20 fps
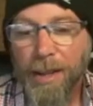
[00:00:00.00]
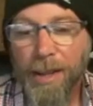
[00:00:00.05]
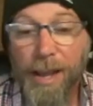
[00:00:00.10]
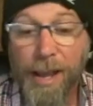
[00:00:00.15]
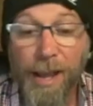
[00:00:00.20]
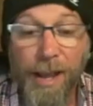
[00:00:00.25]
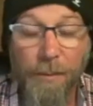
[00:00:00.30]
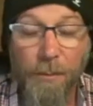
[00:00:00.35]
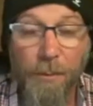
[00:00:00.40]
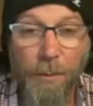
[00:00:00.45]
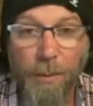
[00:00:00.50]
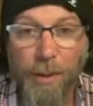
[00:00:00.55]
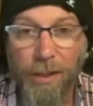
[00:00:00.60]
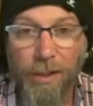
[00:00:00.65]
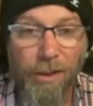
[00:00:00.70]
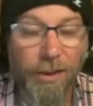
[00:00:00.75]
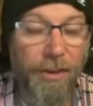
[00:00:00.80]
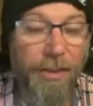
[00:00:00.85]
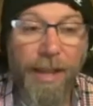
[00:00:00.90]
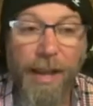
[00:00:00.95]
And when we
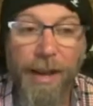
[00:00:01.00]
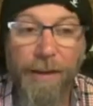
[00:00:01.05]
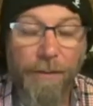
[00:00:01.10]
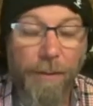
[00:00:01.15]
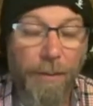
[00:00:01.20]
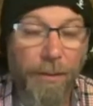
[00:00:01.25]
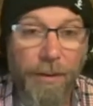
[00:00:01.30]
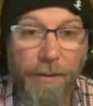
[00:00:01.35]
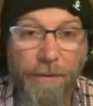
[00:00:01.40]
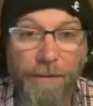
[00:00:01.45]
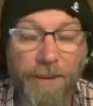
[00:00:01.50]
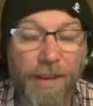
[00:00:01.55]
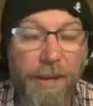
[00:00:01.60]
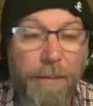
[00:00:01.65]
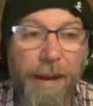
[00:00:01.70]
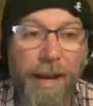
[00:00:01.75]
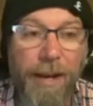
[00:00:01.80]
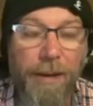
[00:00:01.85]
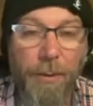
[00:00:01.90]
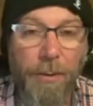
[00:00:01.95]
learned that from the
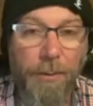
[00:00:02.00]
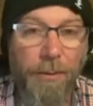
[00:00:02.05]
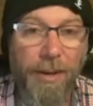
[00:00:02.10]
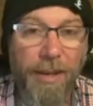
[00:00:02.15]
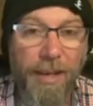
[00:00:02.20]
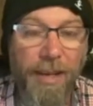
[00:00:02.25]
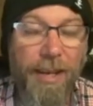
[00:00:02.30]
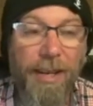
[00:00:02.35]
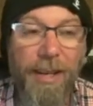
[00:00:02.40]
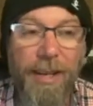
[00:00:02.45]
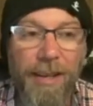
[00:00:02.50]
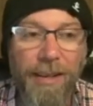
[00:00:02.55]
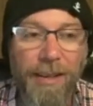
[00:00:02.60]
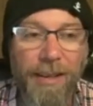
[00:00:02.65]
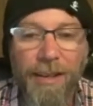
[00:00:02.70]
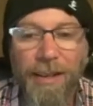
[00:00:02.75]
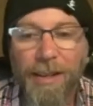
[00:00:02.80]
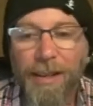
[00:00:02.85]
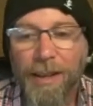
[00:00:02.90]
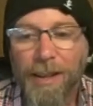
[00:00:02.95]
feedback we were getting,
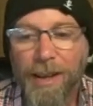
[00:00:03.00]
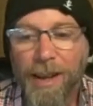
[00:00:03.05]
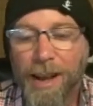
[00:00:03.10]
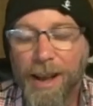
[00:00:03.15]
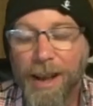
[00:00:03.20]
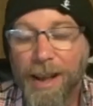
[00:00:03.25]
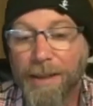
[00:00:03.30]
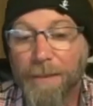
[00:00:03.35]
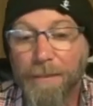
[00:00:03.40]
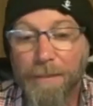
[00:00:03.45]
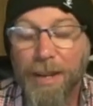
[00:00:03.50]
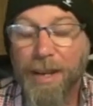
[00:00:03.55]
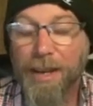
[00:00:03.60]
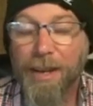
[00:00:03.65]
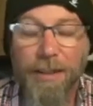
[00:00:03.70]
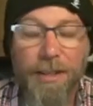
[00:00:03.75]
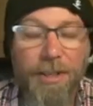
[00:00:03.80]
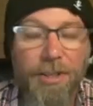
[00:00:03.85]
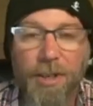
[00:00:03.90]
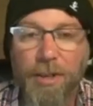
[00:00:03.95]
I
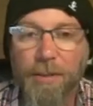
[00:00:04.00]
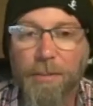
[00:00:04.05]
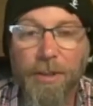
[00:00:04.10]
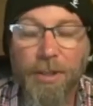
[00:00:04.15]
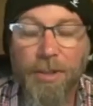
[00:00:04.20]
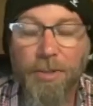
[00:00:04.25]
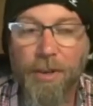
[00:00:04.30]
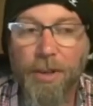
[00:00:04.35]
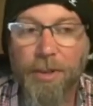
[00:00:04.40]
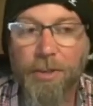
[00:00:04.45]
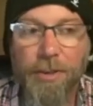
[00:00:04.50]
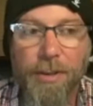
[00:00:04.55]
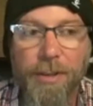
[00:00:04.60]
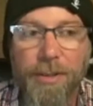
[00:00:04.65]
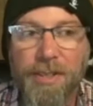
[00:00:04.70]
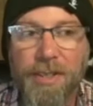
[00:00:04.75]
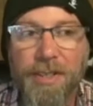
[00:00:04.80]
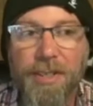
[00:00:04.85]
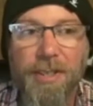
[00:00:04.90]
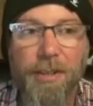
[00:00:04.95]
immediately started restructuring the
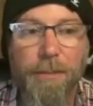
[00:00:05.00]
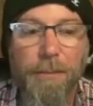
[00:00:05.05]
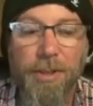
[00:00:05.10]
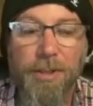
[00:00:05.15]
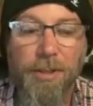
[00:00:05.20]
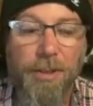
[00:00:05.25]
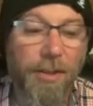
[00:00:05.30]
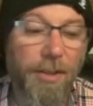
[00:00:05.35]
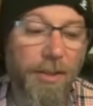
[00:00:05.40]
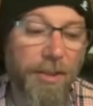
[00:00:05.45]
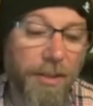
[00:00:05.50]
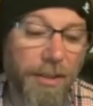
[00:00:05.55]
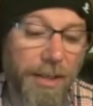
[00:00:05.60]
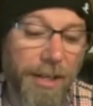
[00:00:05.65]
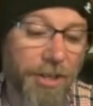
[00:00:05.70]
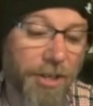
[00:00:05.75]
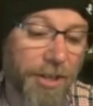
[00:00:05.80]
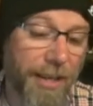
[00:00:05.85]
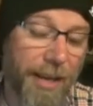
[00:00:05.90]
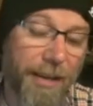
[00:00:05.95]
system to start
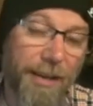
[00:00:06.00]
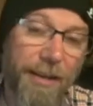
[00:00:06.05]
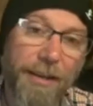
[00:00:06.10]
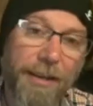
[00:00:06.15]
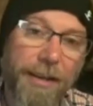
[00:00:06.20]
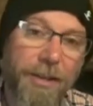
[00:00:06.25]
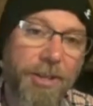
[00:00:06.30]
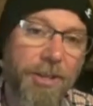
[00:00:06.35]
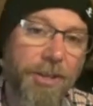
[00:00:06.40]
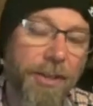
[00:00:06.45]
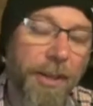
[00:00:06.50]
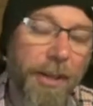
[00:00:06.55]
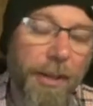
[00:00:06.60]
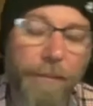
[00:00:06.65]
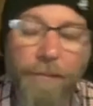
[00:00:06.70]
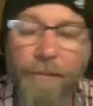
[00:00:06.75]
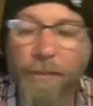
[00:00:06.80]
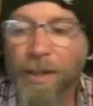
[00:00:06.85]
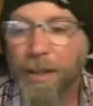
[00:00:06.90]
teaching that initially.